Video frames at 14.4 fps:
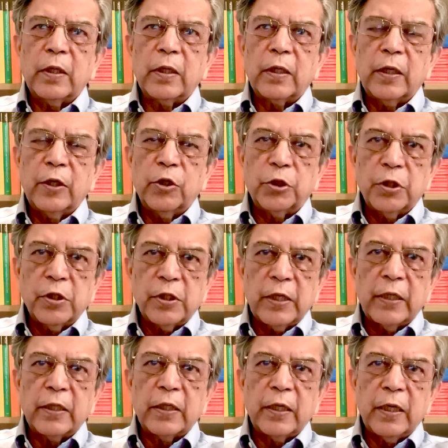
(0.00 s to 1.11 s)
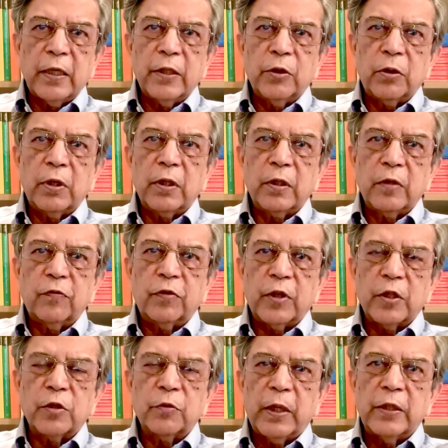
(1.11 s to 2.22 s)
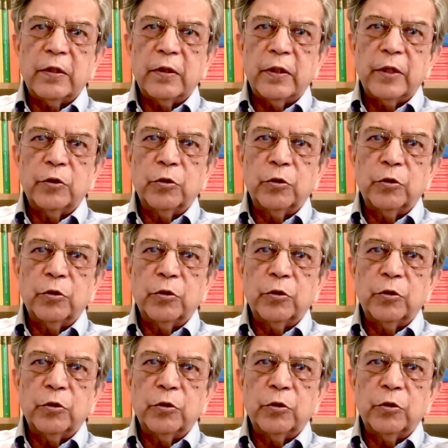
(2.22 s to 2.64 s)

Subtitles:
conditions that occur during the first month that